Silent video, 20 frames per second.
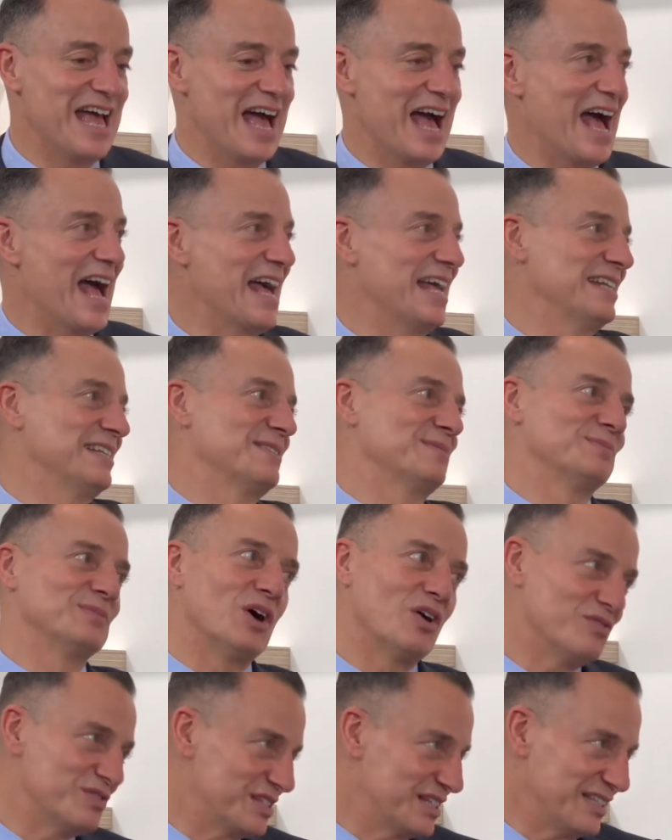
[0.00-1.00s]
And
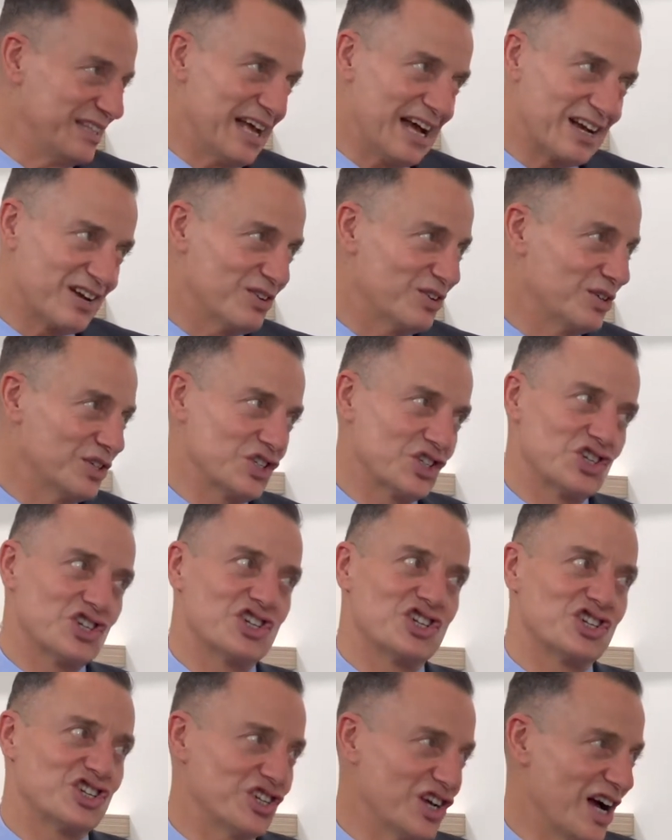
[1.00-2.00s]
obviously that got
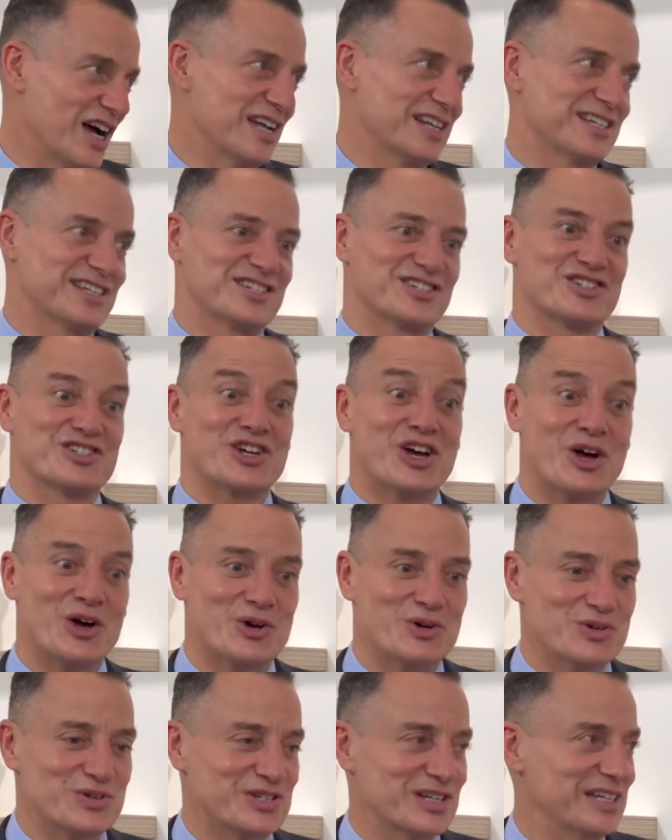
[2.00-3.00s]
shut
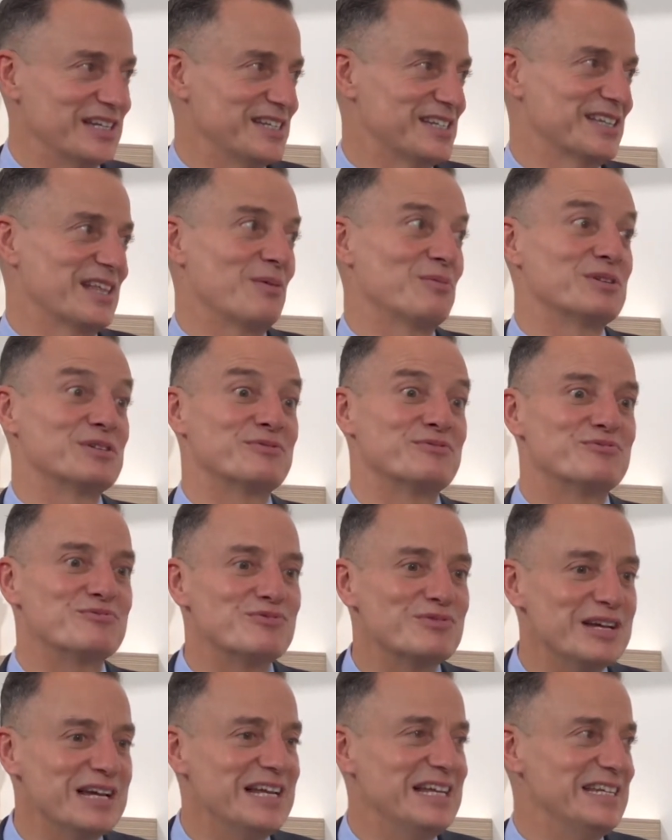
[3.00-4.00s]
totally. So that was
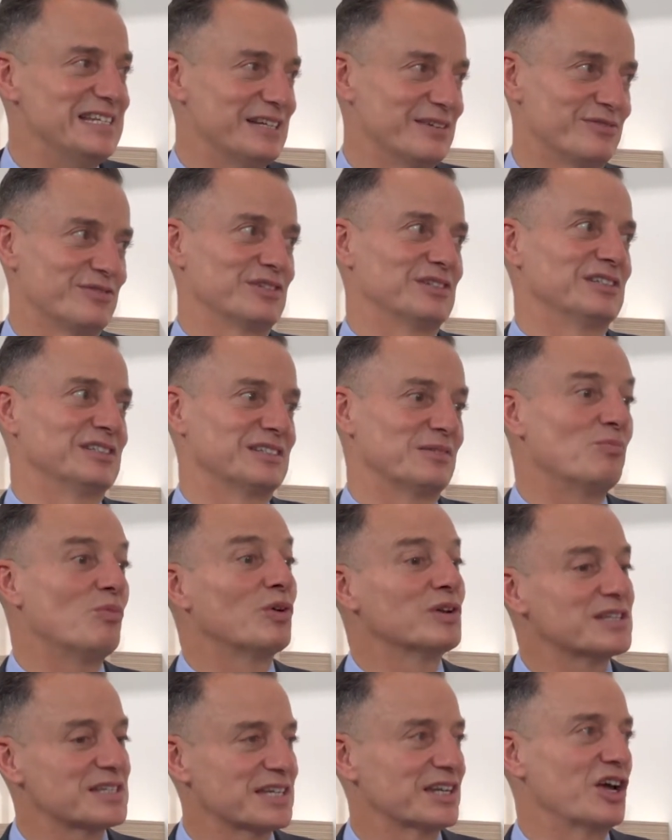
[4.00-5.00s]
really difficult. And
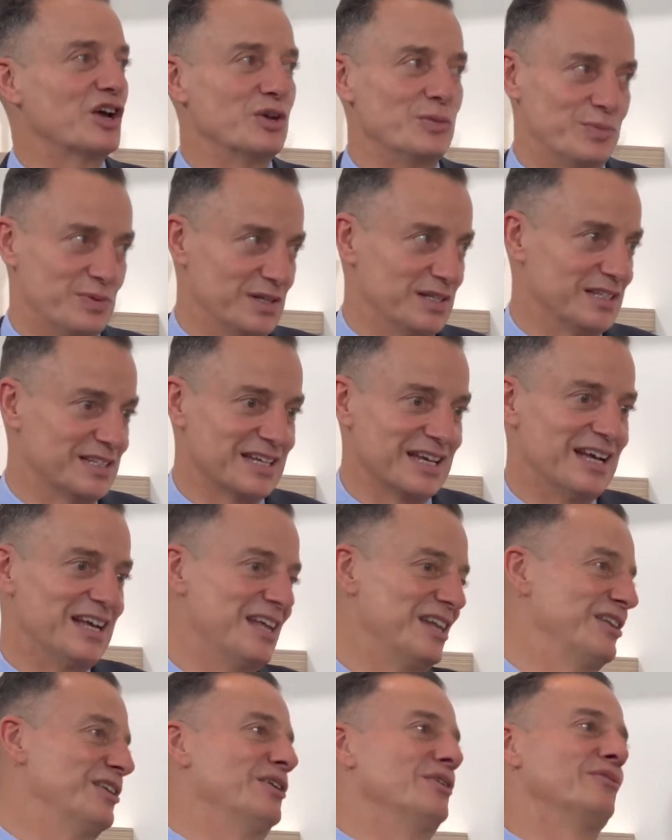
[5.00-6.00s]
once it opened,
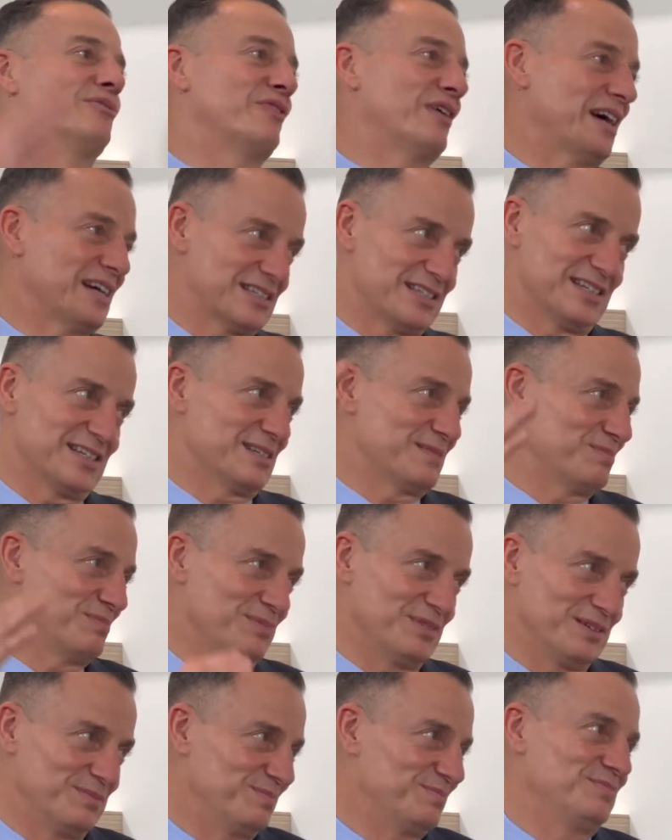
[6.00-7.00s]
load factors,
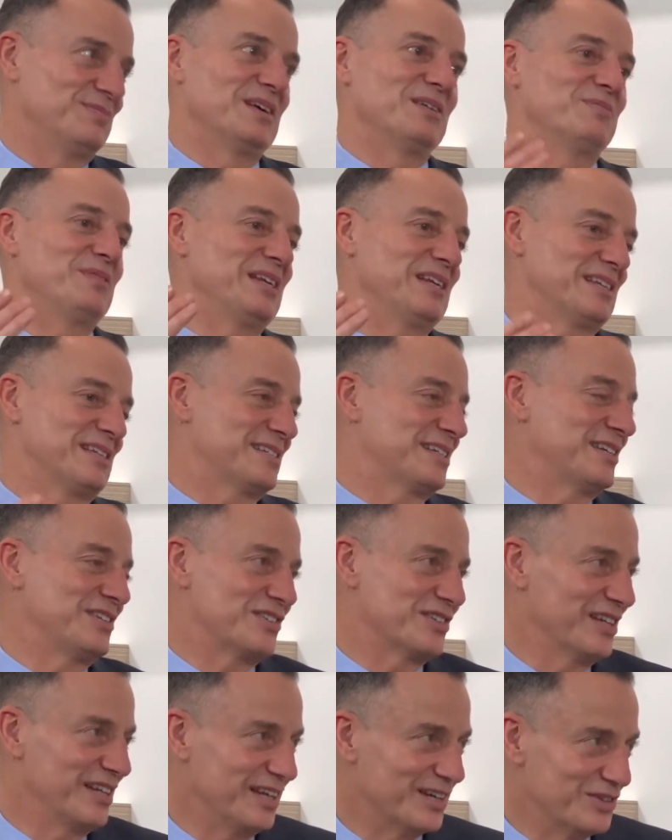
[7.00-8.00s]

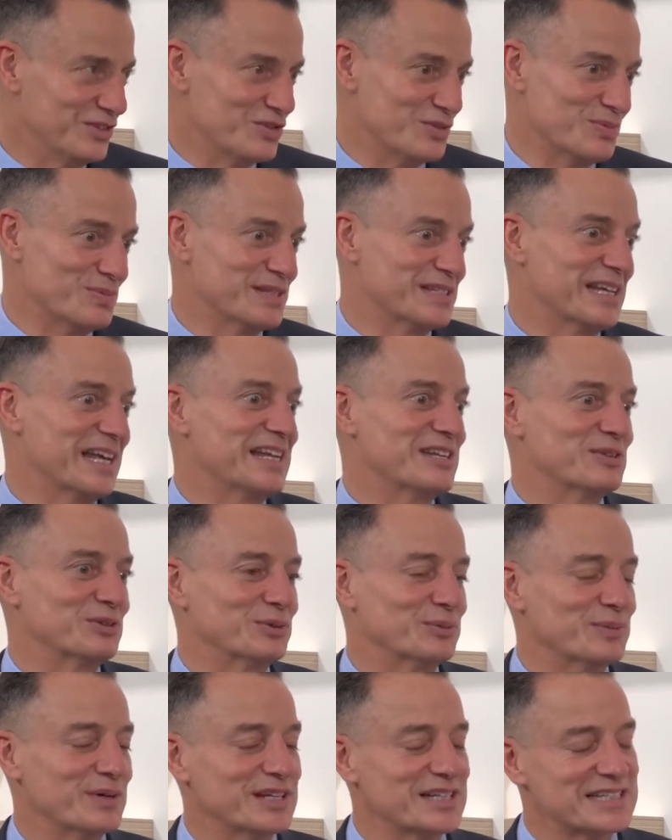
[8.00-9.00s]
essentially 100%
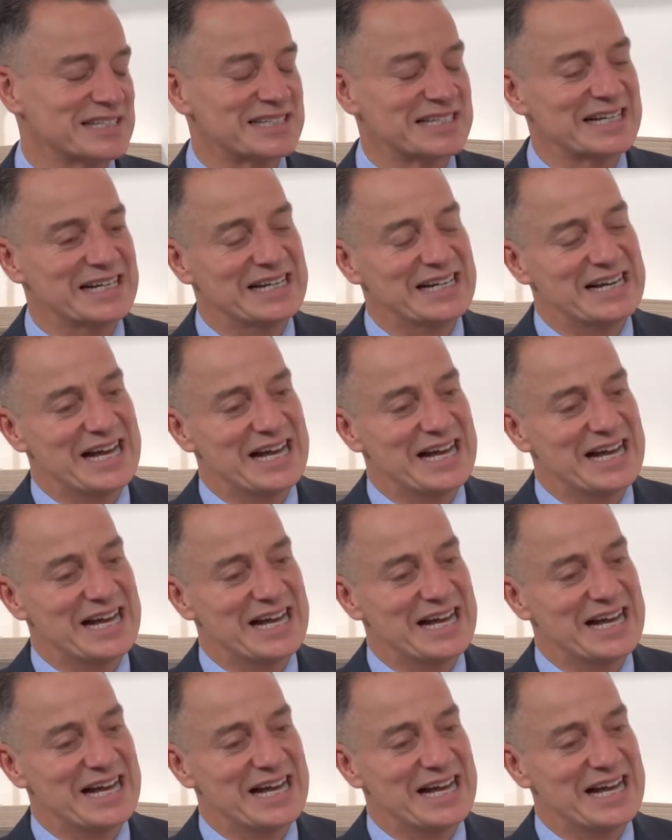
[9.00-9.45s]
almost.